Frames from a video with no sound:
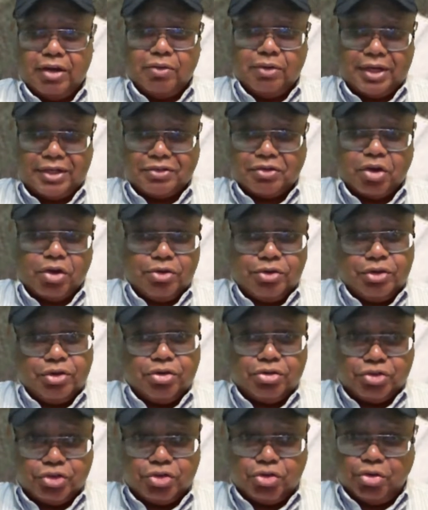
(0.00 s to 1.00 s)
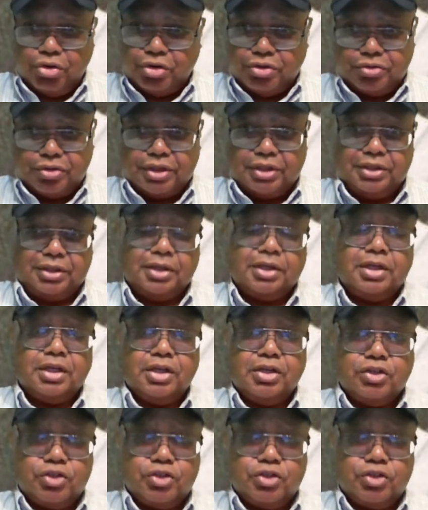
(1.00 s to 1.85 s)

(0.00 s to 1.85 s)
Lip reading: trinkets on their children